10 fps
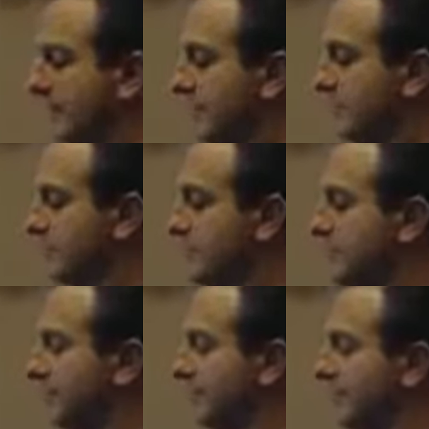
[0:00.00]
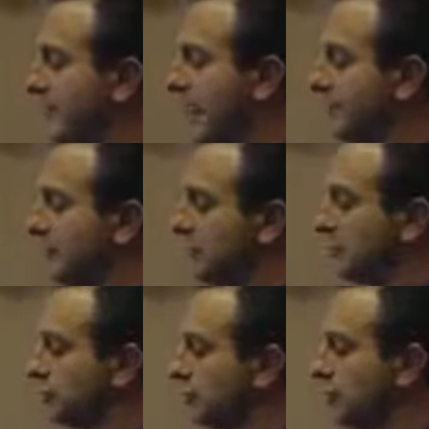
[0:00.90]
this is what the model
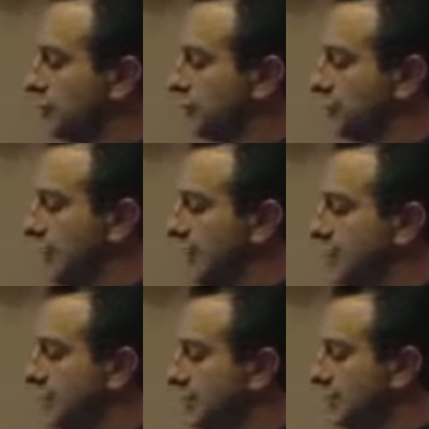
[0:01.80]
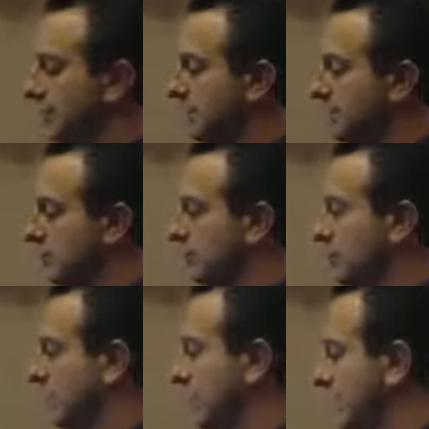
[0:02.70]
should look like,
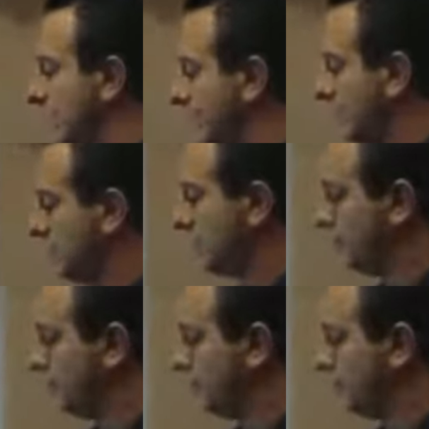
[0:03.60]
or on a